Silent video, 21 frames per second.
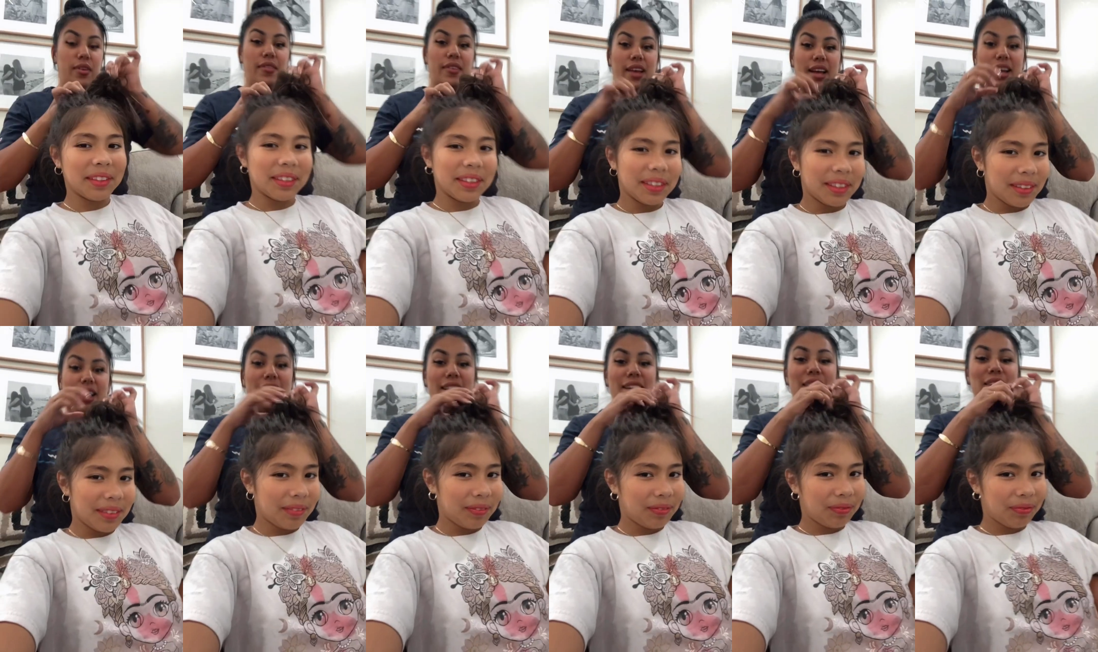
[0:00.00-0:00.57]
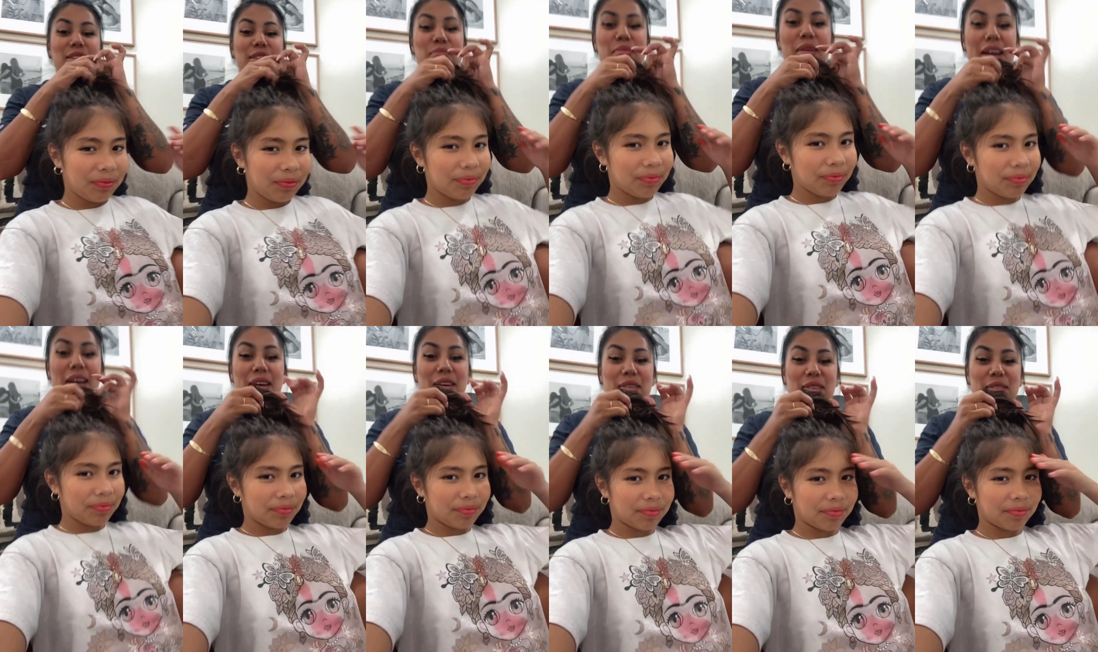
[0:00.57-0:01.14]
Speaker 1: Vivyana is
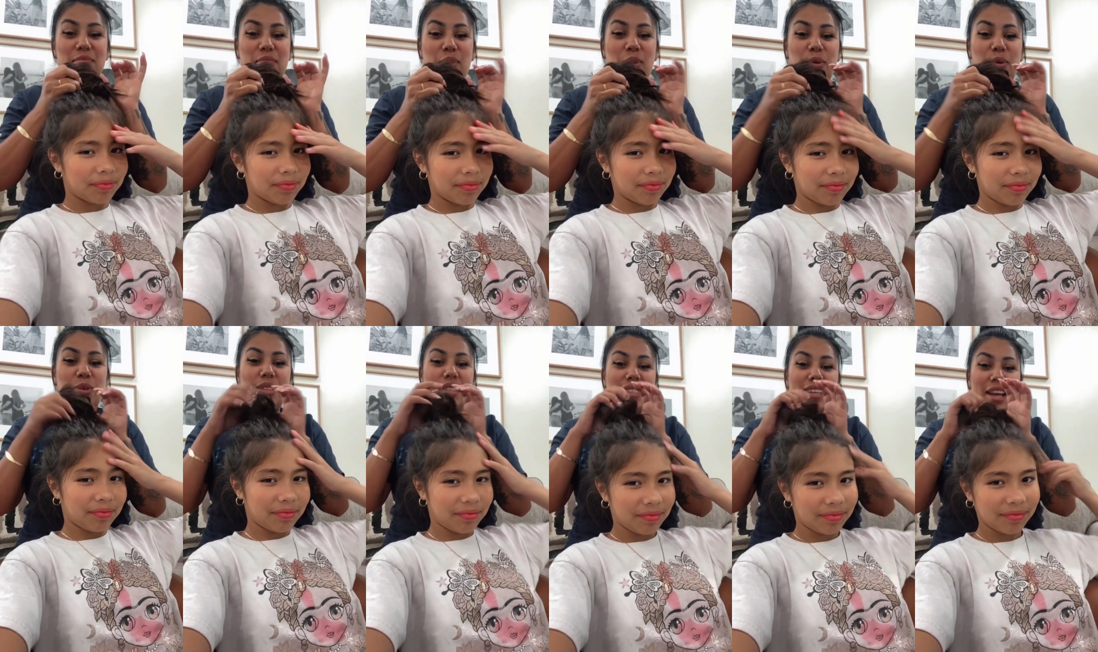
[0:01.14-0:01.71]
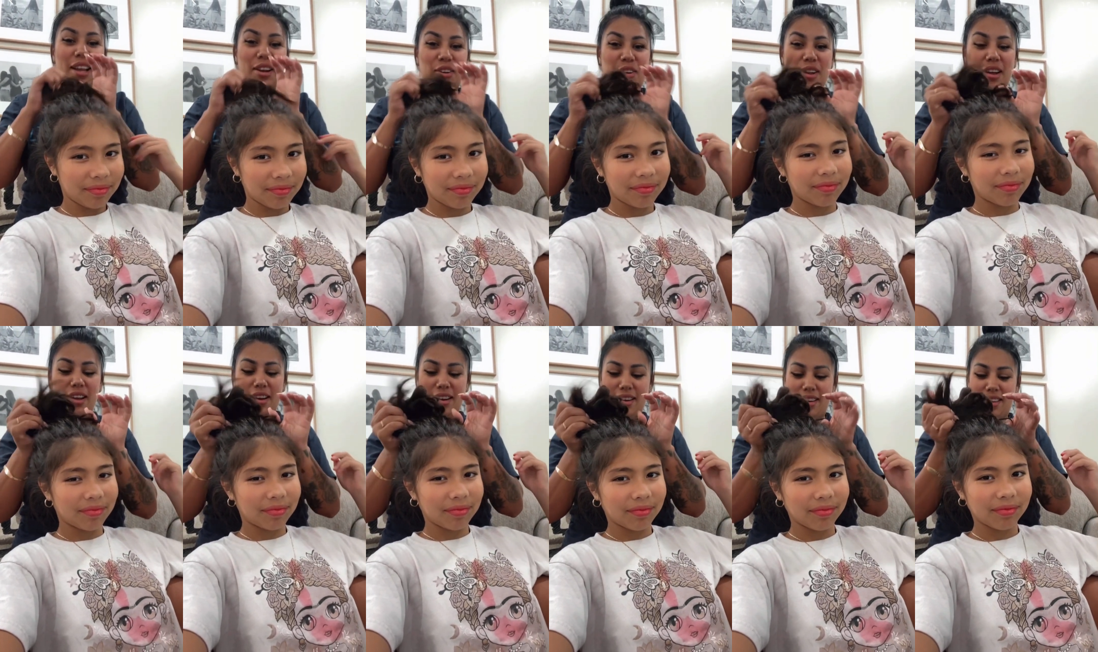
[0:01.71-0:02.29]
my most
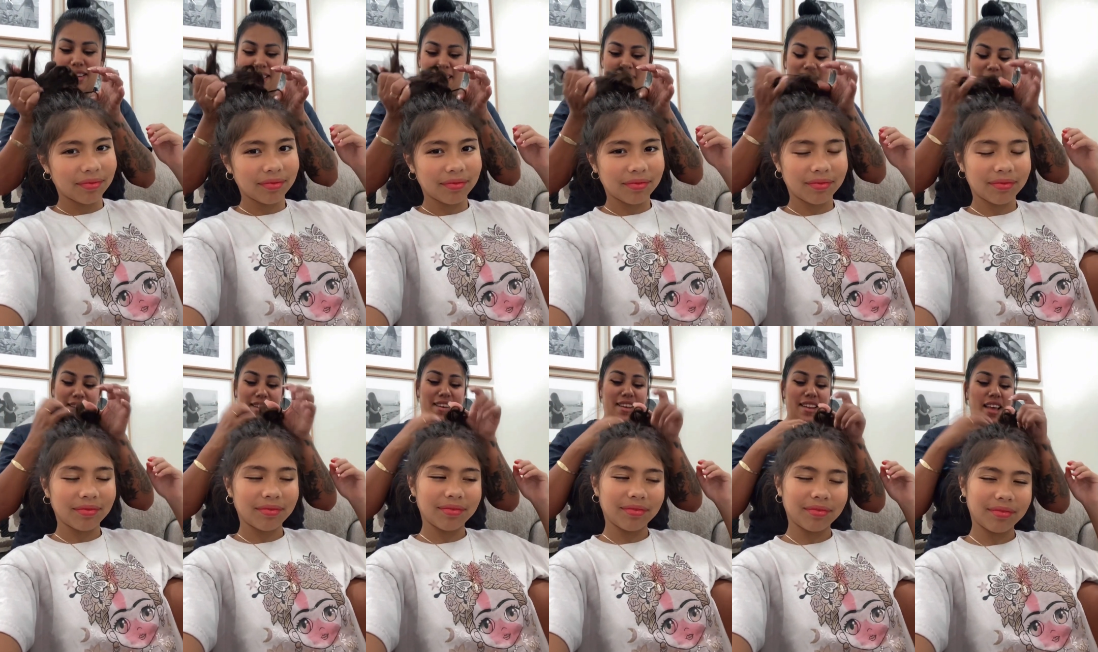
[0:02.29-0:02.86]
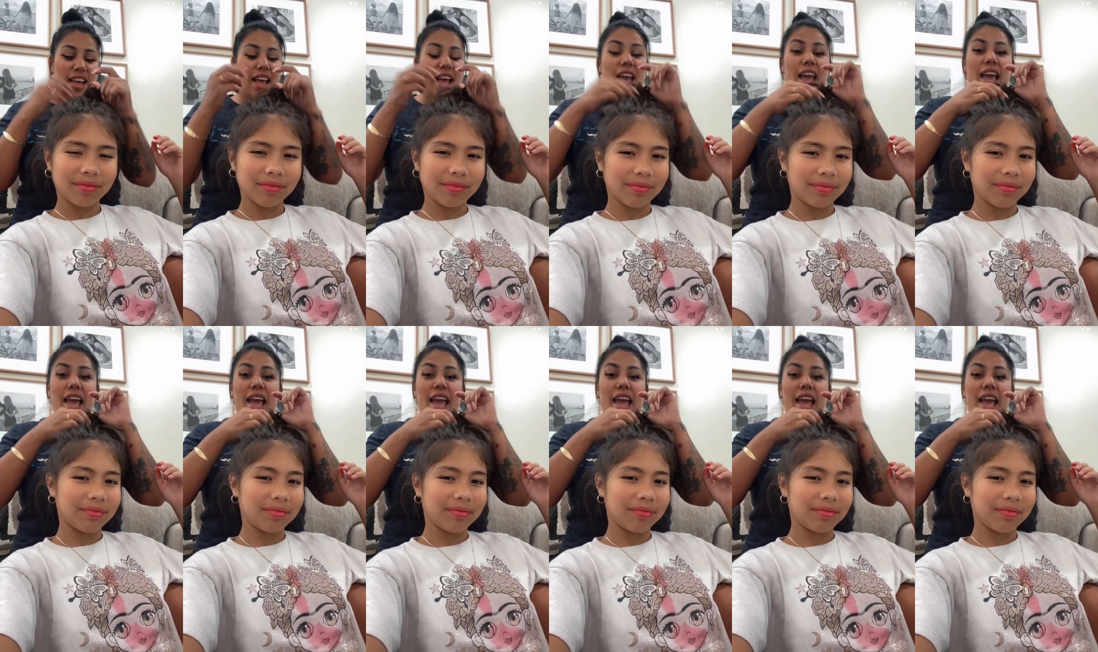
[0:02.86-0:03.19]
tender-headed kid.